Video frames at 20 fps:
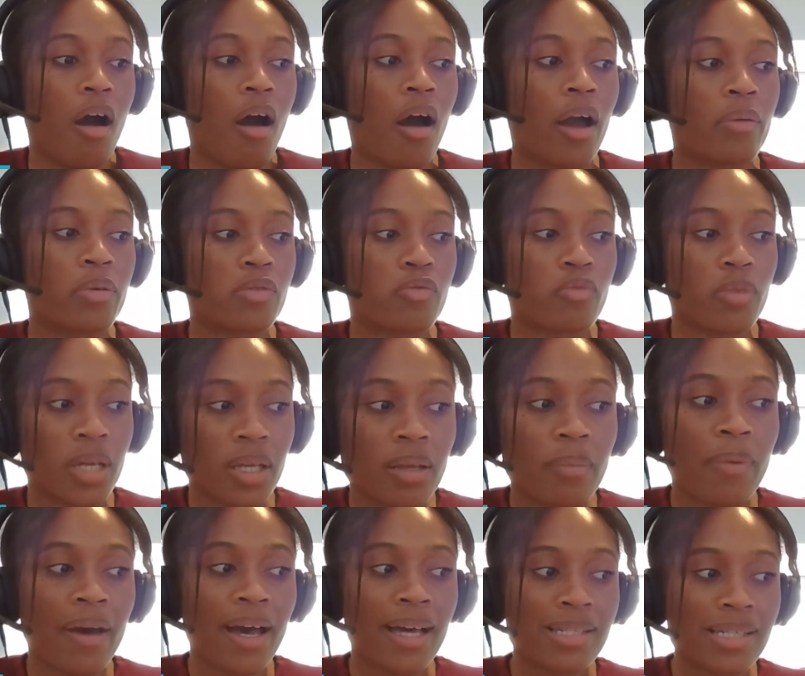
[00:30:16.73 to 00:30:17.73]
I was really
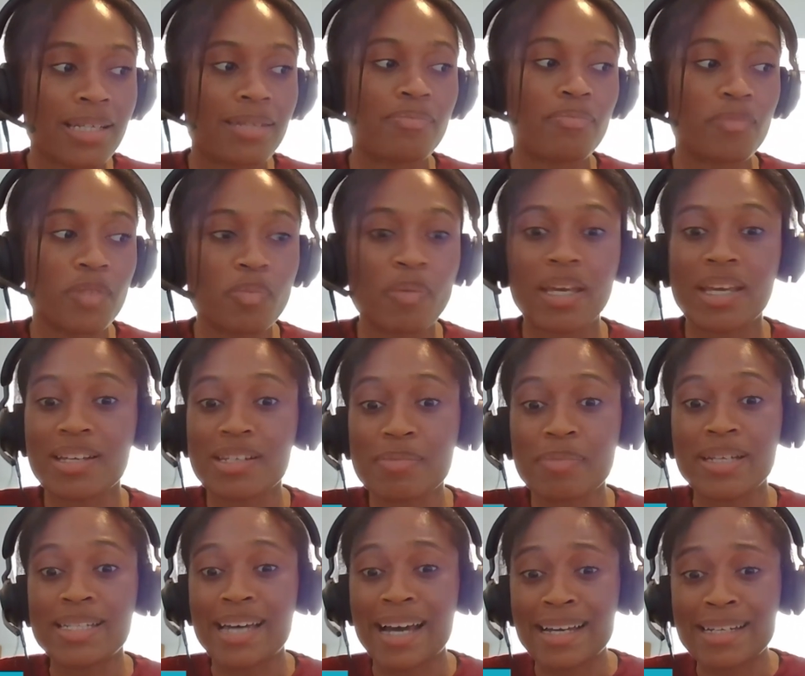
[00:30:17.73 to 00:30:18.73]
bad at speaking to
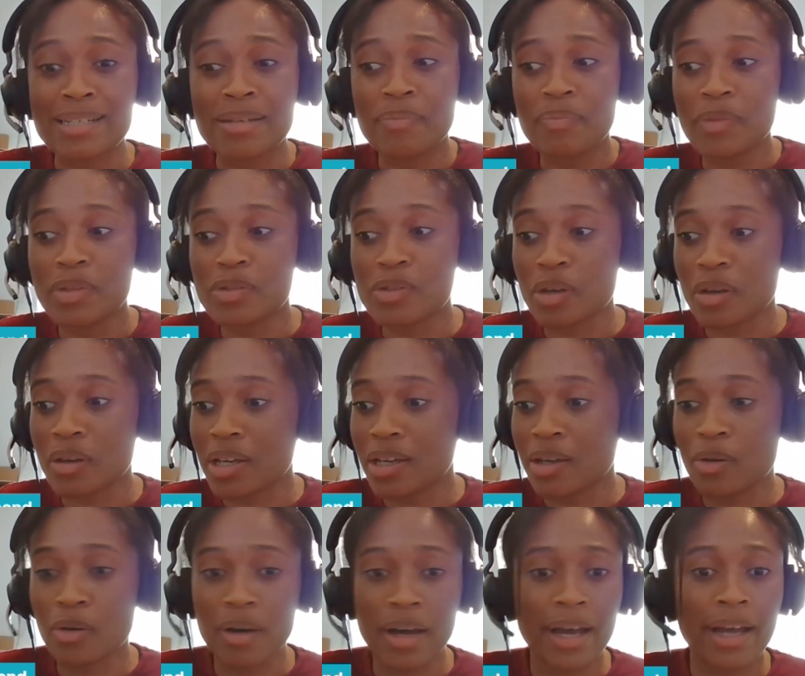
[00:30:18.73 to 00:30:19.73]
my dad, so he
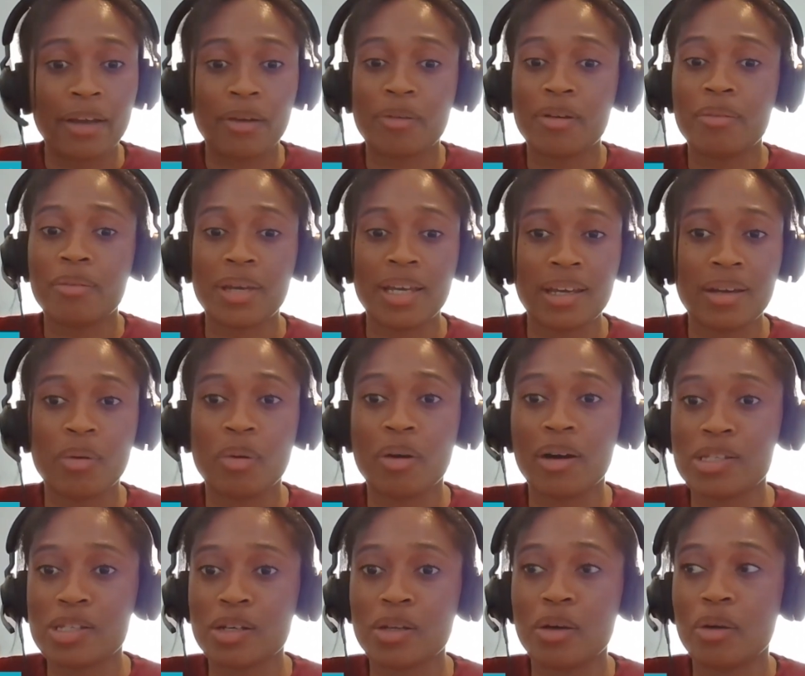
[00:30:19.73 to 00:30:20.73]
got angry at me
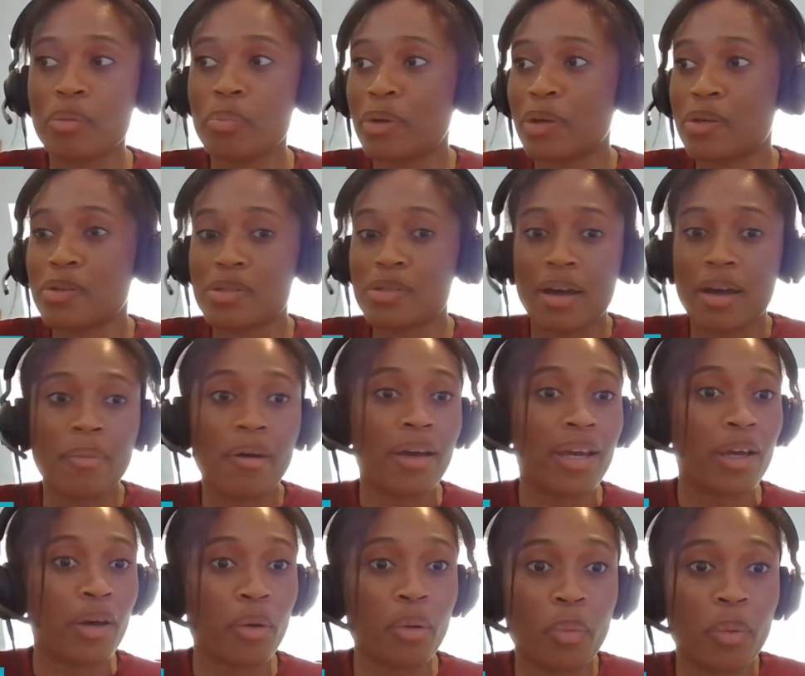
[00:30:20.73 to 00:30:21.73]
quite a lot because I
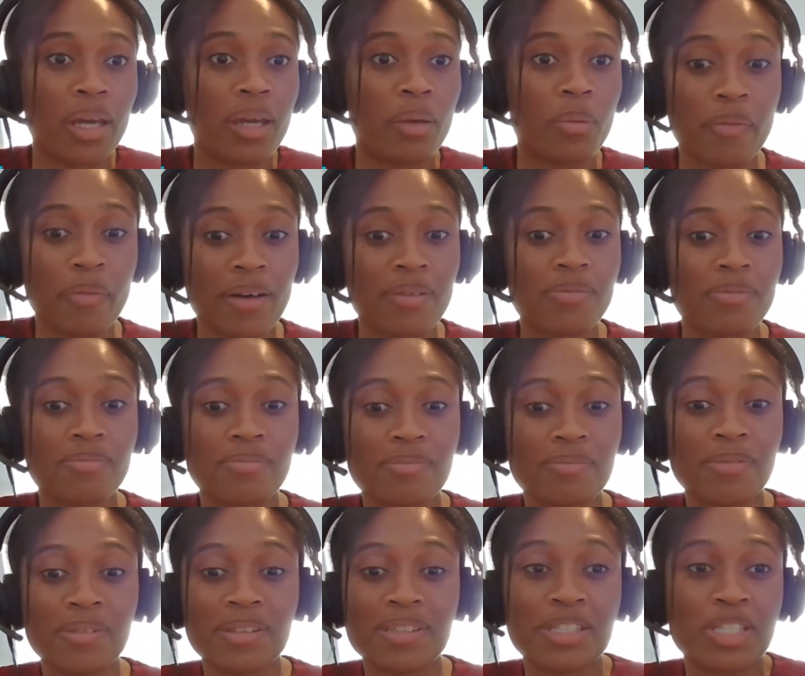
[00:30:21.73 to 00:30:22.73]
might go a week without
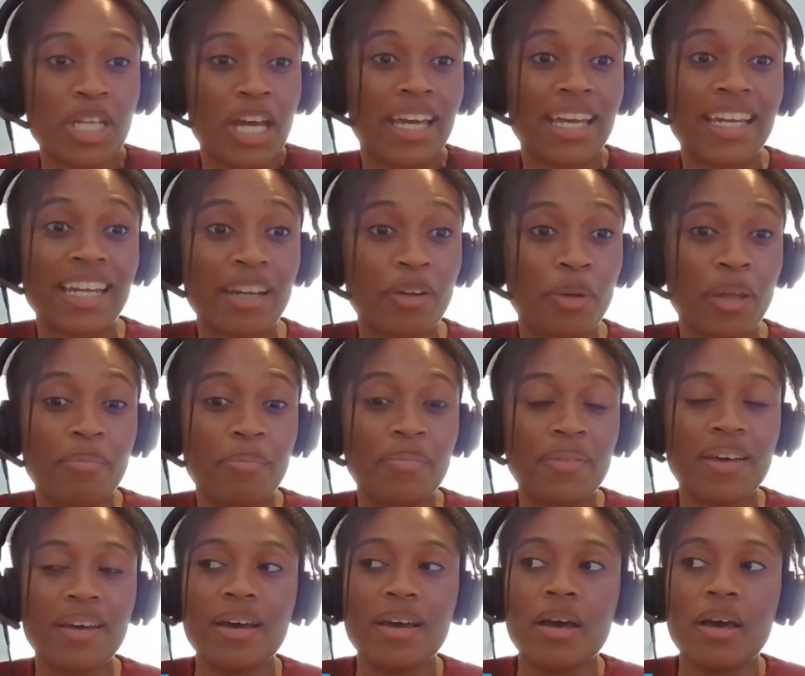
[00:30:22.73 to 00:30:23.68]
checking in on him.